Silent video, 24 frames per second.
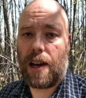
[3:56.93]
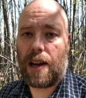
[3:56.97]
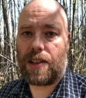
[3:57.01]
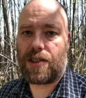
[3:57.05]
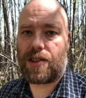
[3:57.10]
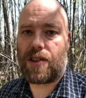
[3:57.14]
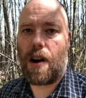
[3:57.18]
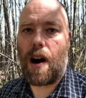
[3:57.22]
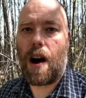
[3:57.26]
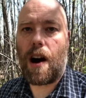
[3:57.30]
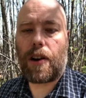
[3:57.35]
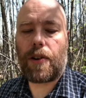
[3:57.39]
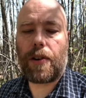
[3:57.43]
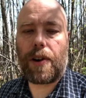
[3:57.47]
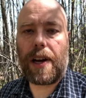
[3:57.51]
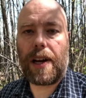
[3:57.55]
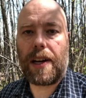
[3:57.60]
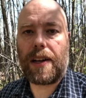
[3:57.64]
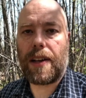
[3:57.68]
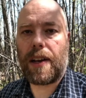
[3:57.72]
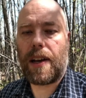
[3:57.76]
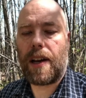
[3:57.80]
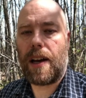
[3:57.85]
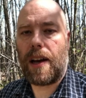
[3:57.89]
It's
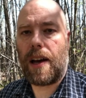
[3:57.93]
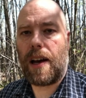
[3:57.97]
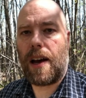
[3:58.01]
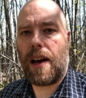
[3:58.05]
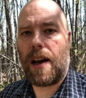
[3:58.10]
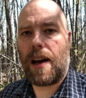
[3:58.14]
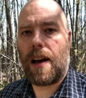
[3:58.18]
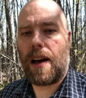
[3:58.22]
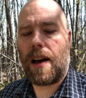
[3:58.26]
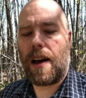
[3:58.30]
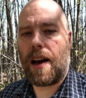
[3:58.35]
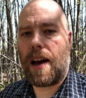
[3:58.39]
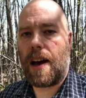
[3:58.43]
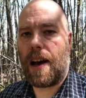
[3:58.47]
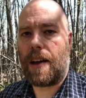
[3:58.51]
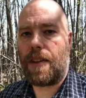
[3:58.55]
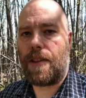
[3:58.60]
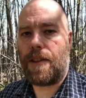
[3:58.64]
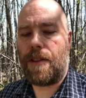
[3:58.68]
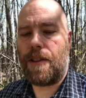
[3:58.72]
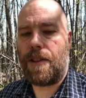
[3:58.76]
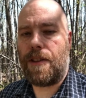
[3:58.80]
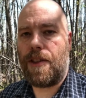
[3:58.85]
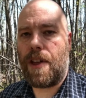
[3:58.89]
concrete.
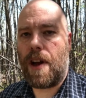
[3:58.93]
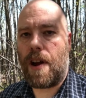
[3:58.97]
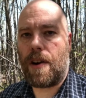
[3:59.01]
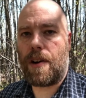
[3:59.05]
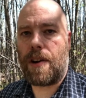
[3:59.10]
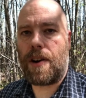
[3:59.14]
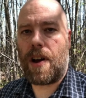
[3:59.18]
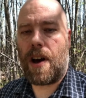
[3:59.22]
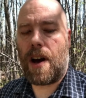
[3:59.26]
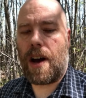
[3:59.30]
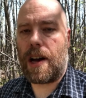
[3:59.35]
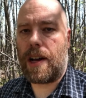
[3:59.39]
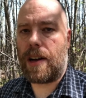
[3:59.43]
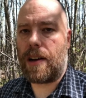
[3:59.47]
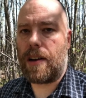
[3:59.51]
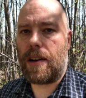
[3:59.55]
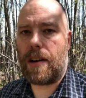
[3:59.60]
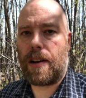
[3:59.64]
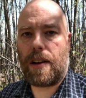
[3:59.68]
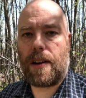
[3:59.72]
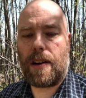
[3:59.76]
They're not